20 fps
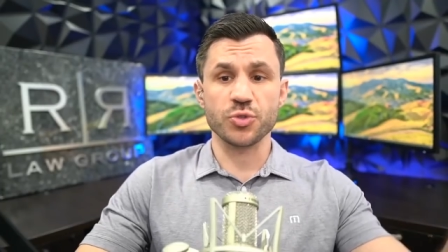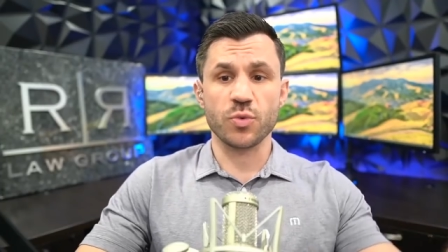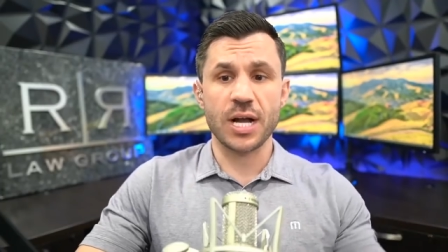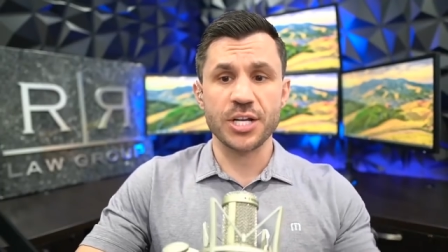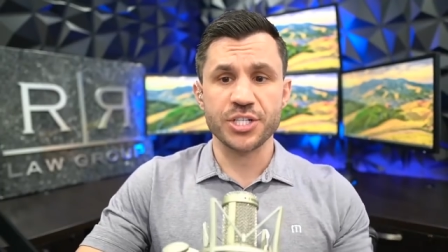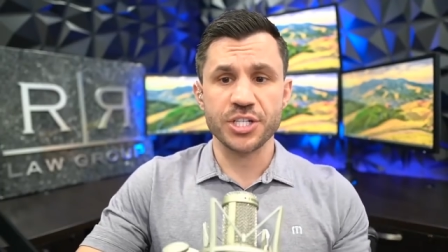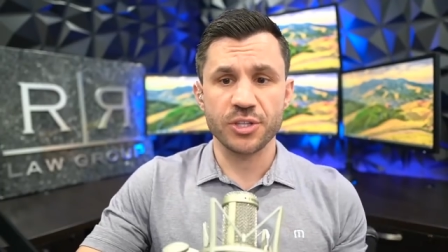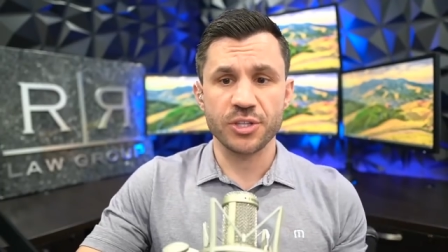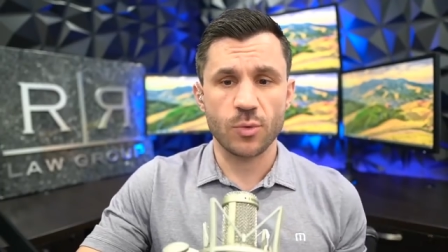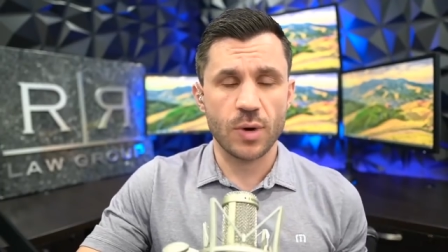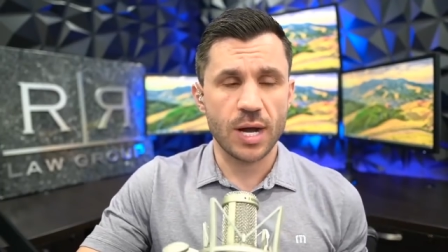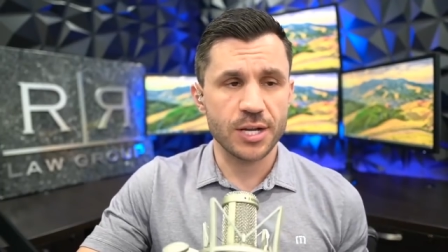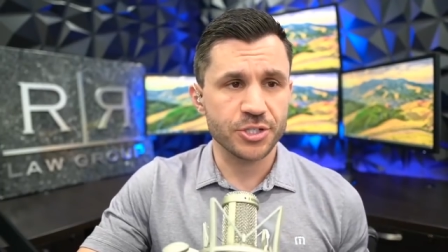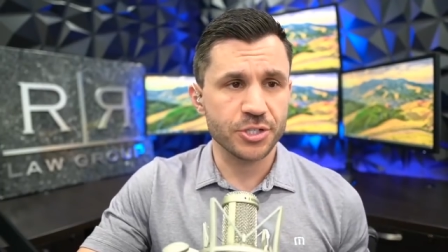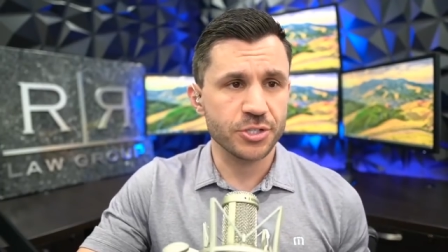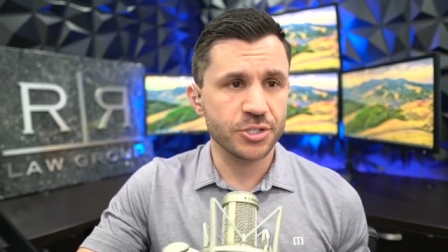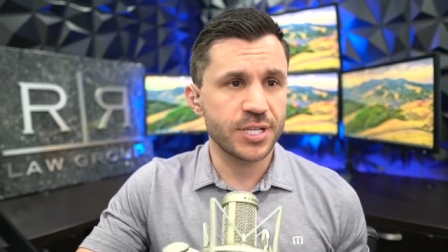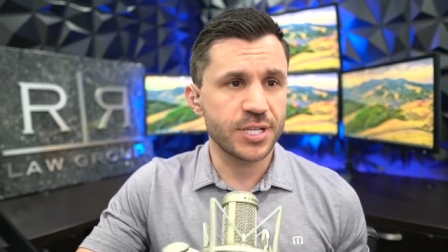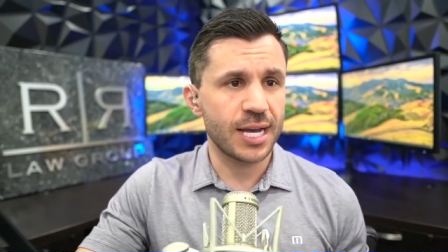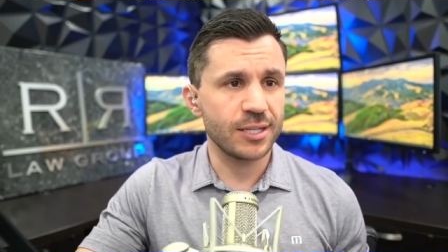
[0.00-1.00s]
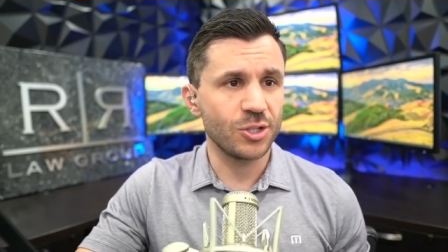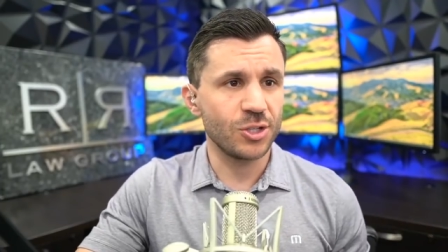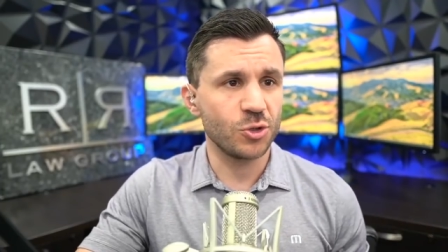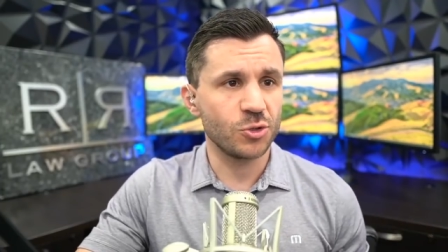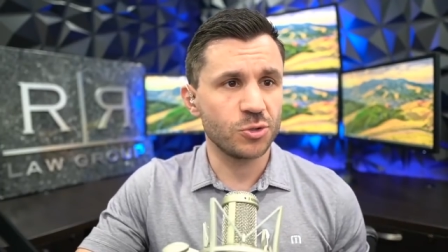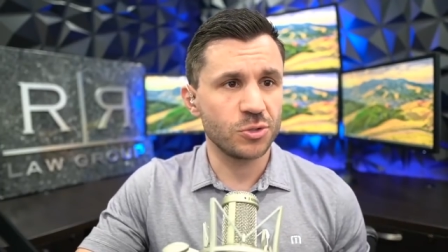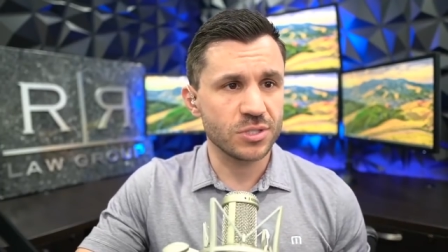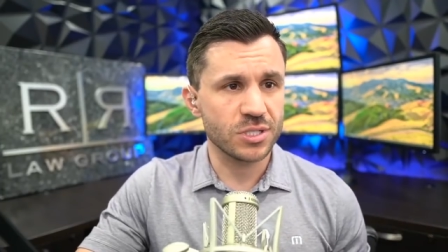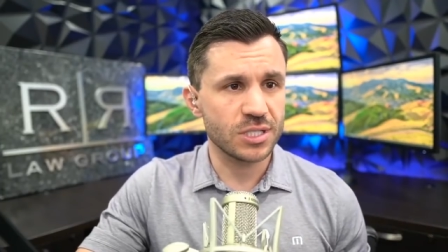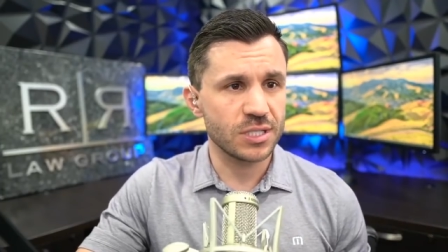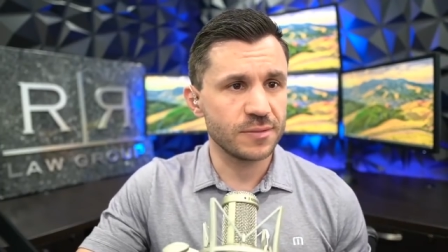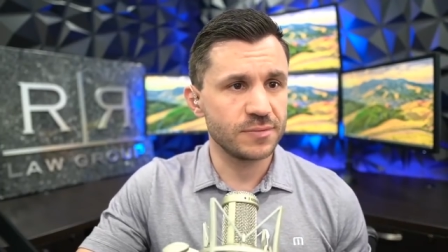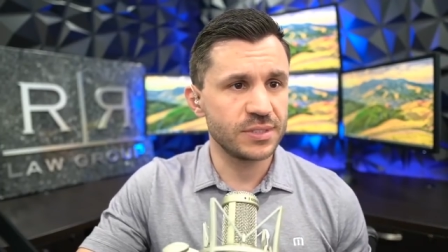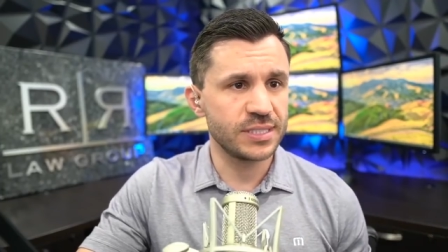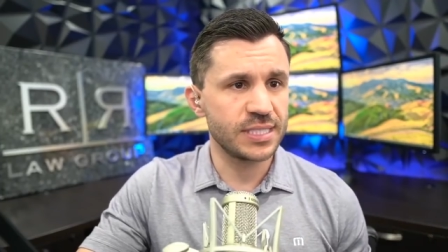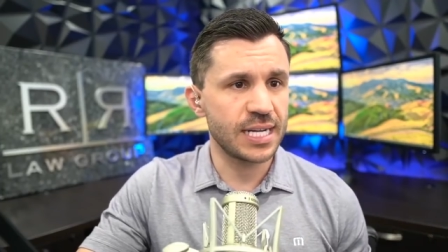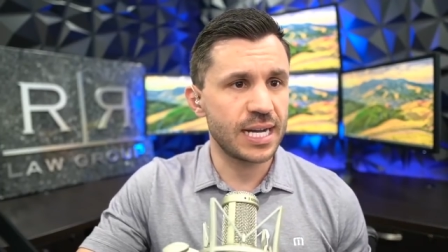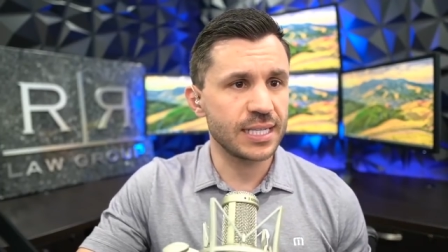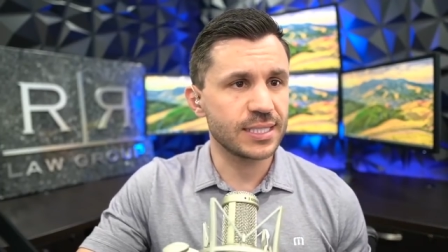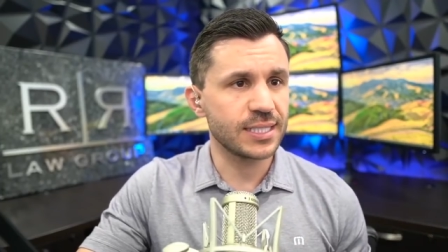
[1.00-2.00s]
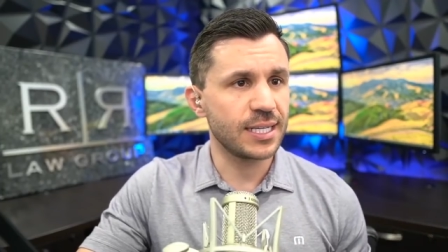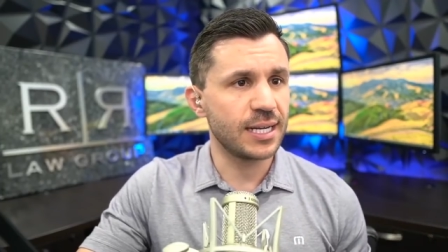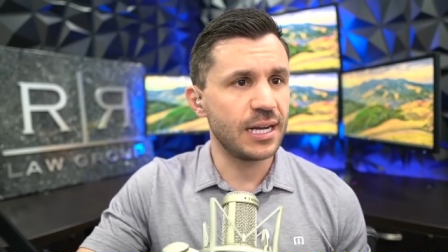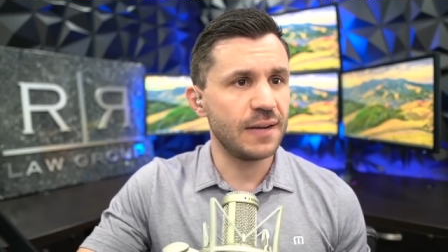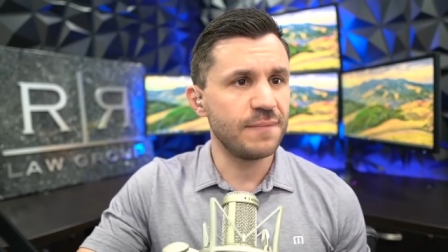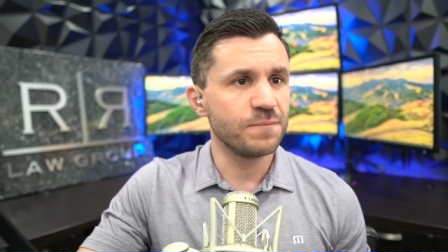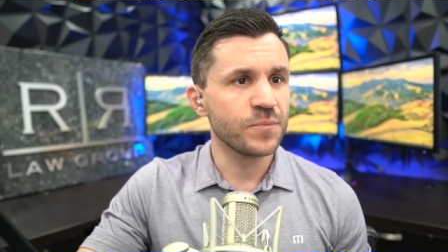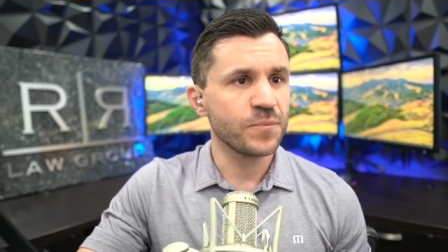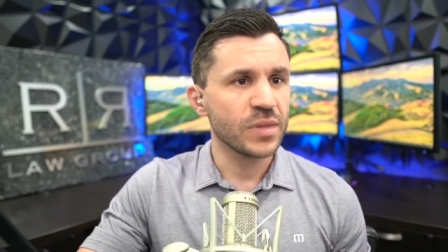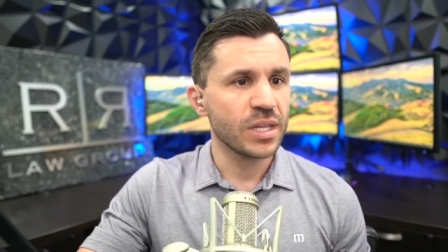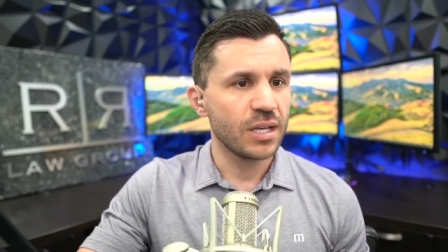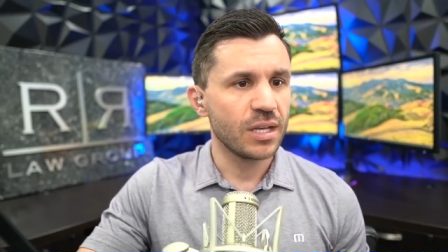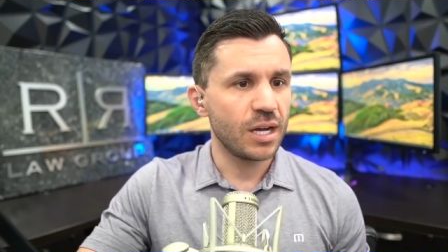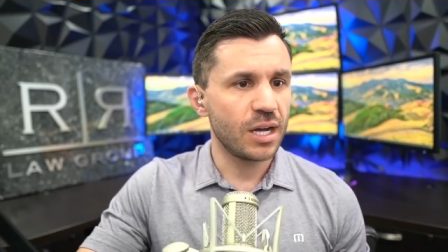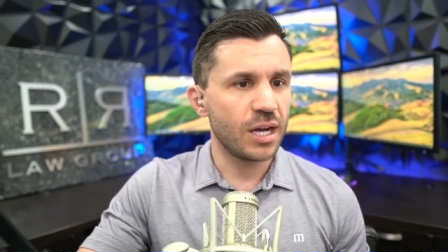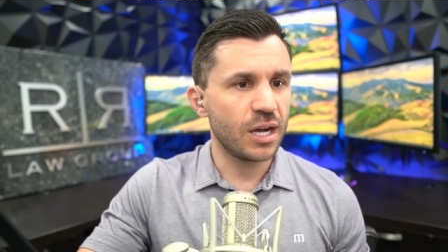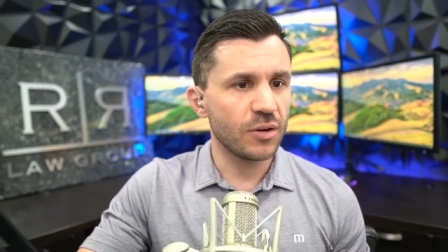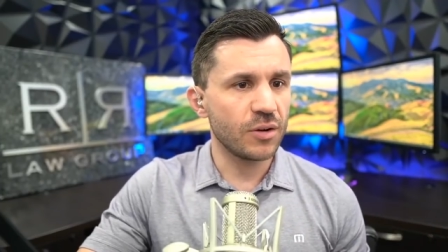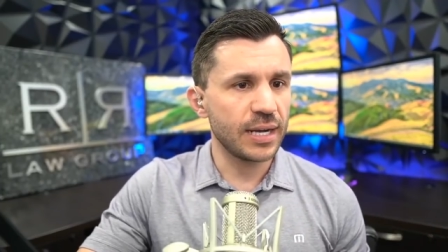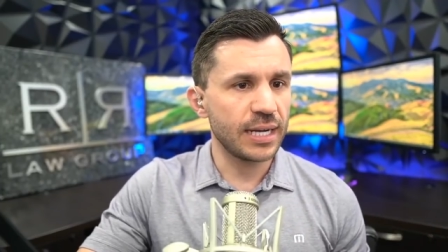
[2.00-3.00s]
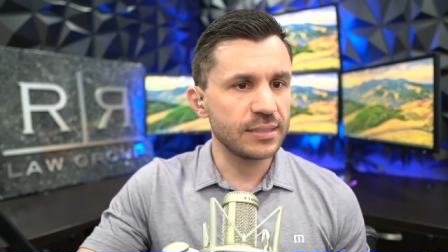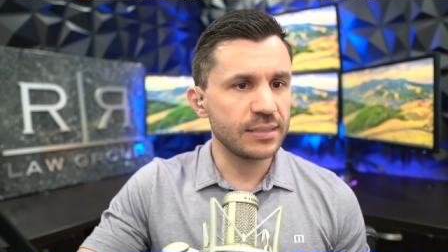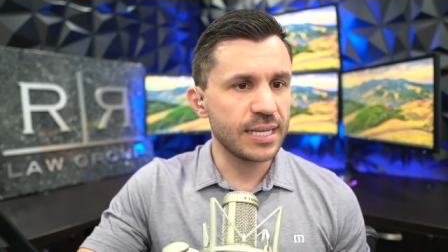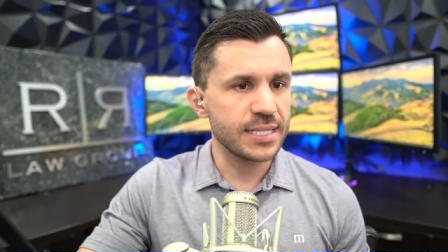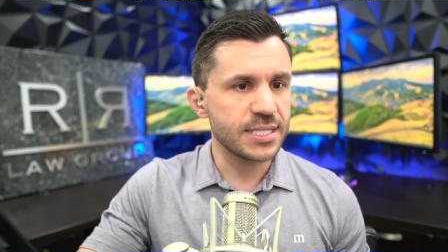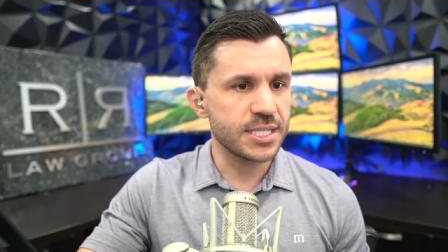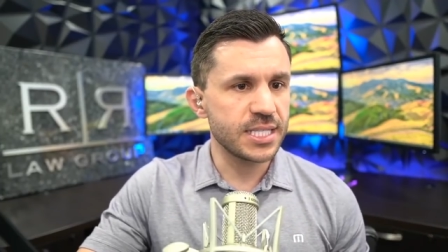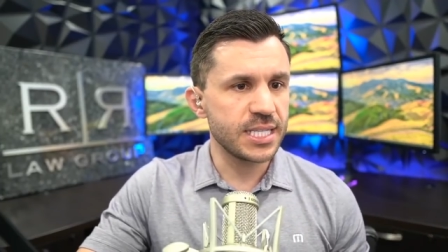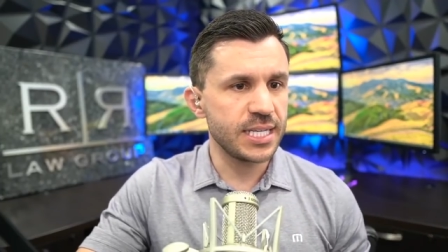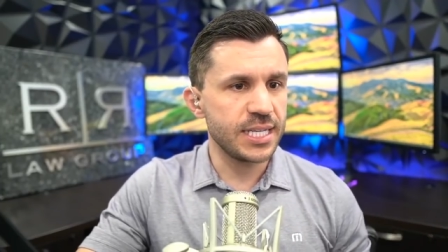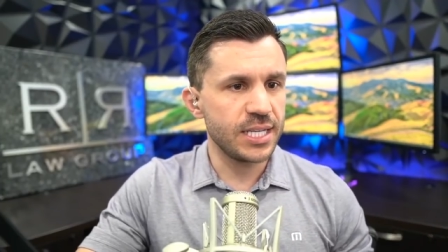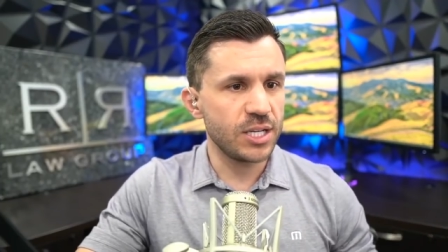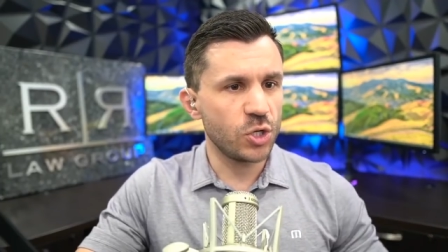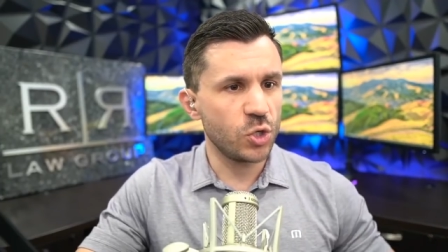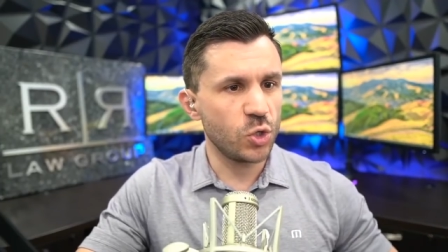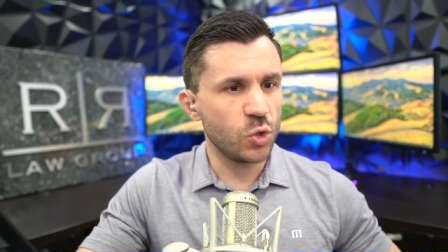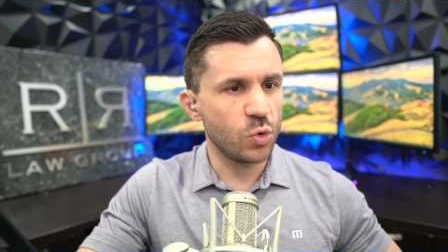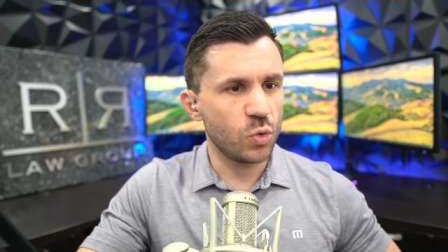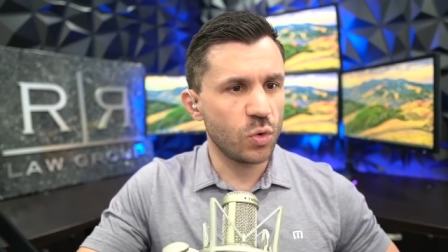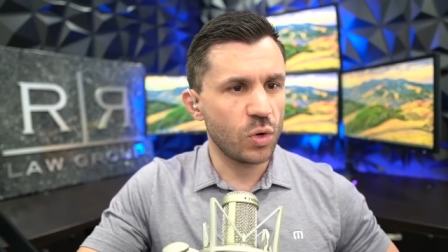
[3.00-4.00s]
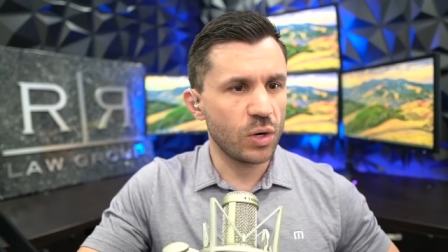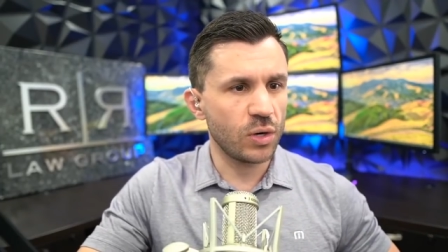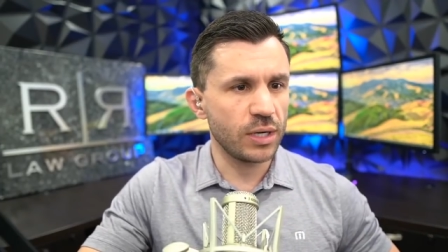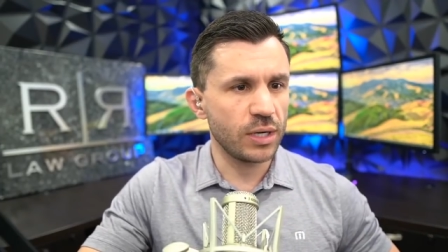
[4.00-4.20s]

watchingthewatchers.locals.com. All right, let's see who